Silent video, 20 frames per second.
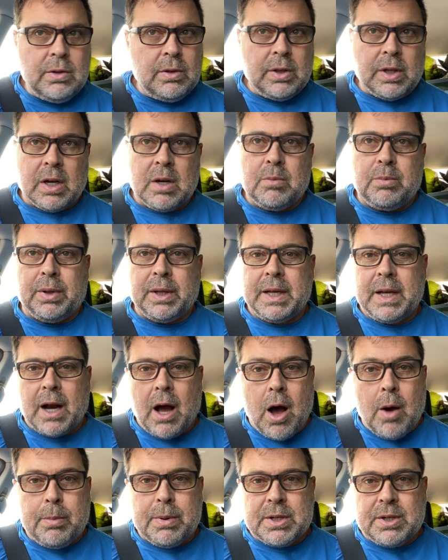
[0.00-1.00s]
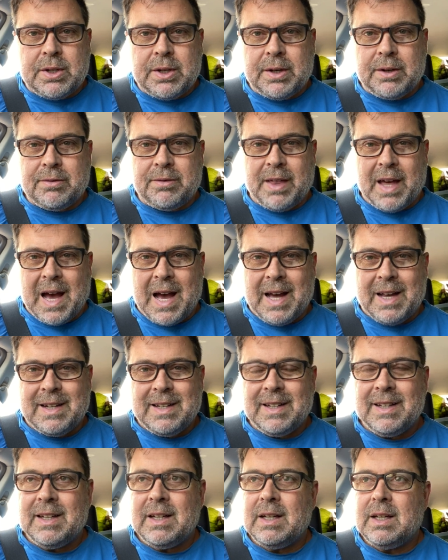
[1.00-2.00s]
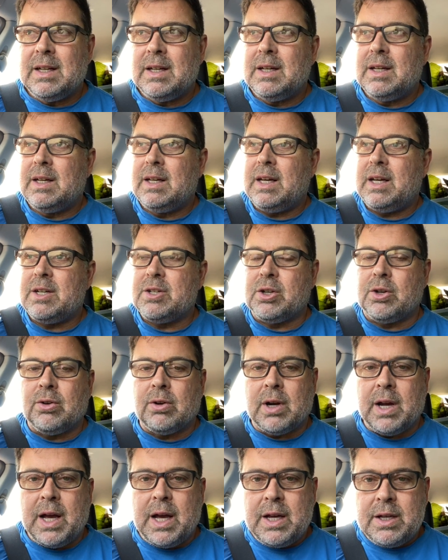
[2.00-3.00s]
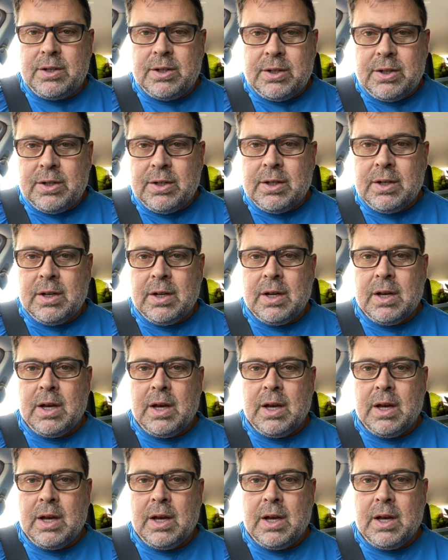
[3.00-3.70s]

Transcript: the complete opposite of that. His grace